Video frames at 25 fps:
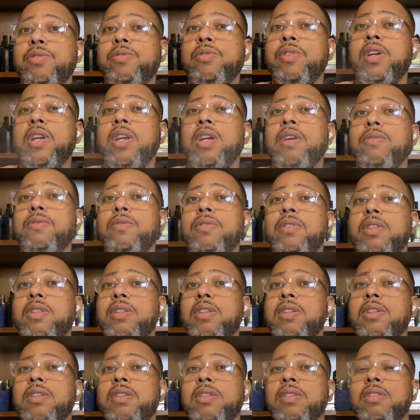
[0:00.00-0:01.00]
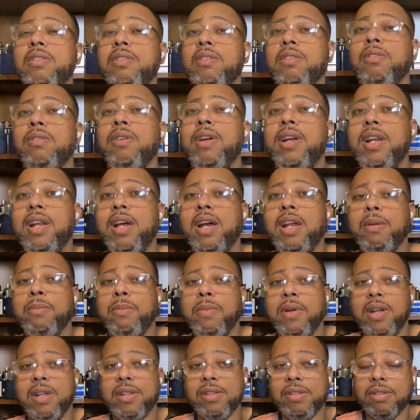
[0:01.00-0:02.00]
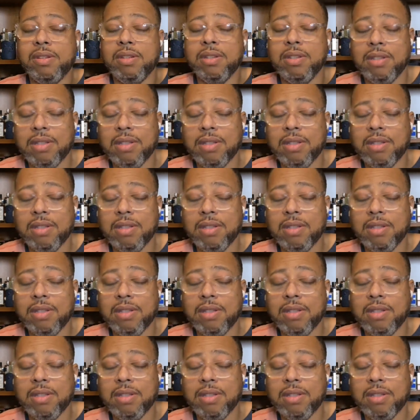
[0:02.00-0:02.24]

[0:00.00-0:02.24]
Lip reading: you have with this. Great atomizer.